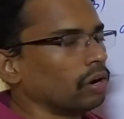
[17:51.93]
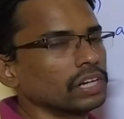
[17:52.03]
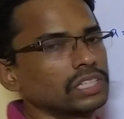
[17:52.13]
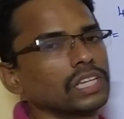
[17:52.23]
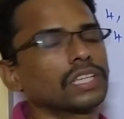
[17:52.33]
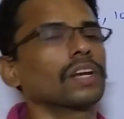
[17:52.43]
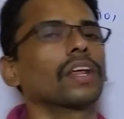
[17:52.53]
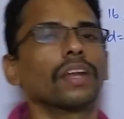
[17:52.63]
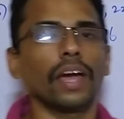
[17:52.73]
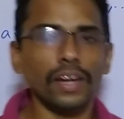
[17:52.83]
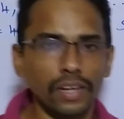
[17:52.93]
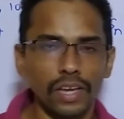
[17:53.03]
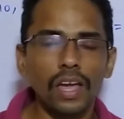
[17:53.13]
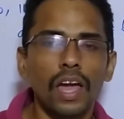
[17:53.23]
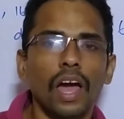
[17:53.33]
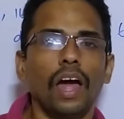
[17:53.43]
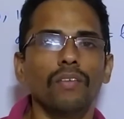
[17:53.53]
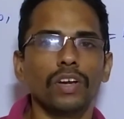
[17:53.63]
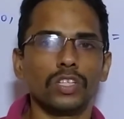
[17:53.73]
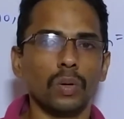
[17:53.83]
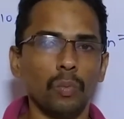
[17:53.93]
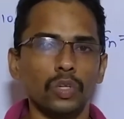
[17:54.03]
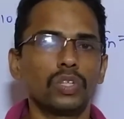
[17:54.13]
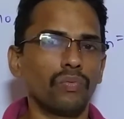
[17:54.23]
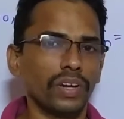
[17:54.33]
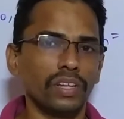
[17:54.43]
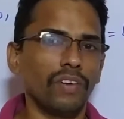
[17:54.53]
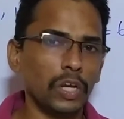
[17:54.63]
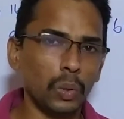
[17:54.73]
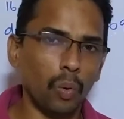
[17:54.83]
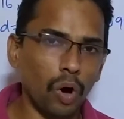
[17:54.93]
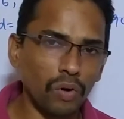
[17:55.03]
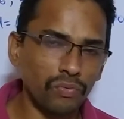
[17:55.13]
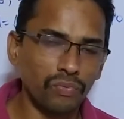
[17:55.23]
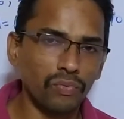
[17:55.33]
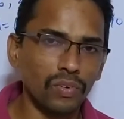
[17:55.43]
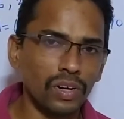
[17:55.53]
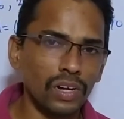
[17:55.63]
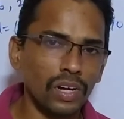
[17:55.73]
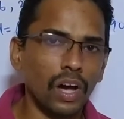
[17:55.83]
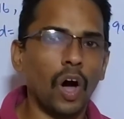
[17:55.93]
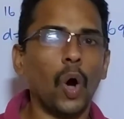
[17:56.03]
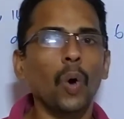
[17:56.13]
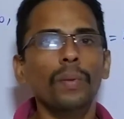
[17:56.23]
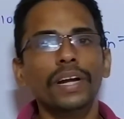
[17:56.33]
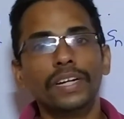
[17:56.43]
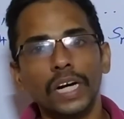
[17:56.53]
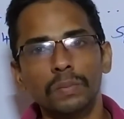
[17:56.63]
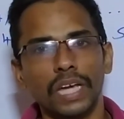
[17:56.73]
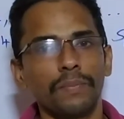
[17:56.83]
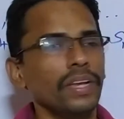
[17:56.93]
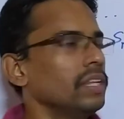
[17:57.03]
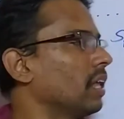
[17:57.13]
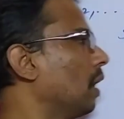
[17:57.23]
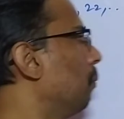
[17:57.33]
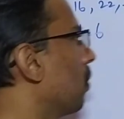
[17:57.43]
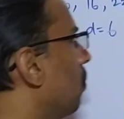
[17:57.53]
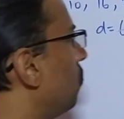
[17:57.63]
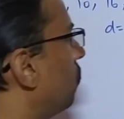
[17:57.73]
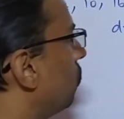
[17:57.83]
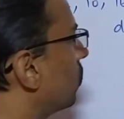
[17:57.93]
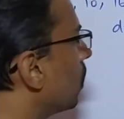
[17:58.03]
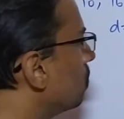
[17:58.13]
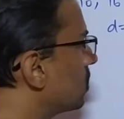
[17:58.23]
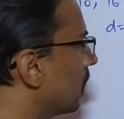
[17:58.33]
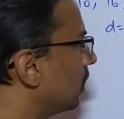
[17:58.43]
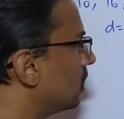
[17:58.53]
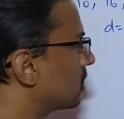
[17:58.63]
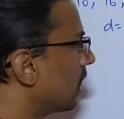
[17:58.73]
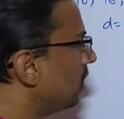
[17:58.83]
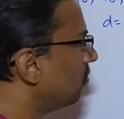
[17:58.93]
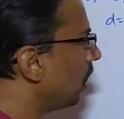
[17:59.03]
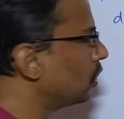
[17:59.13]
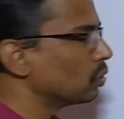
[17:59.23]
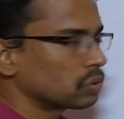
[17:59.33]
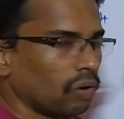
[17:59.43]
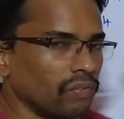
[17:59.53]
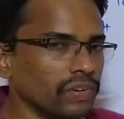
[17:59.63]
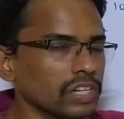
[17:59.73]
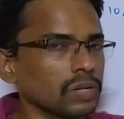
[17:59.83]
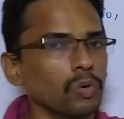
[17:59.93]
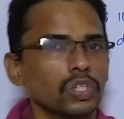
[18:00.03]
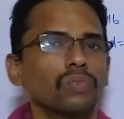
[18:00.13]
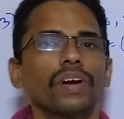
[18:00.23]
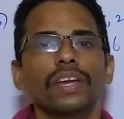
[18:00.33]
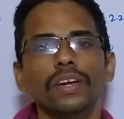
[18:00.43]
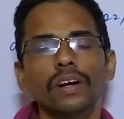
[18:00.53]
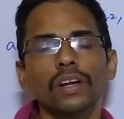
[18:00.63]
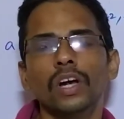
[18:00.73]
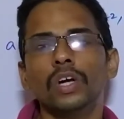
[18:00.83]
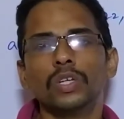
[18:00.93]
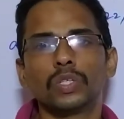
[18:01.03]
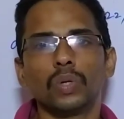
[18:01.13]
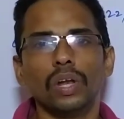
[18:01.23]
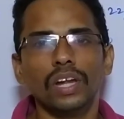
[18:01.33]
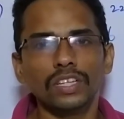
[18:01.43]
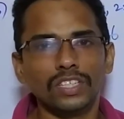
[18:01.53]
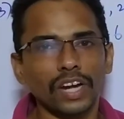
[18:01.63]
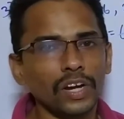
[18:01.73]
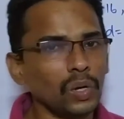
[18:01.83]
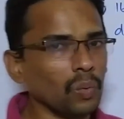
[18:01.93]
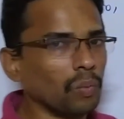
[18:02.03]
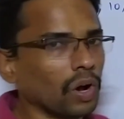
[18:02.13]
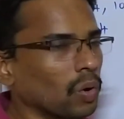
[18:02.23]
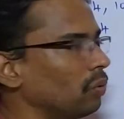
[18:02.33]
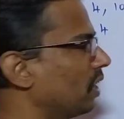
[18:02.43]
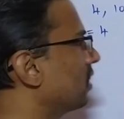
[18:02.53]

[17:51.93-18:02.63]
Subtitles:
what is 690, and we are supposed to find the value of how many terms? I mean the number of terms here. This n value is what we are supposed to find here. So let's try to work out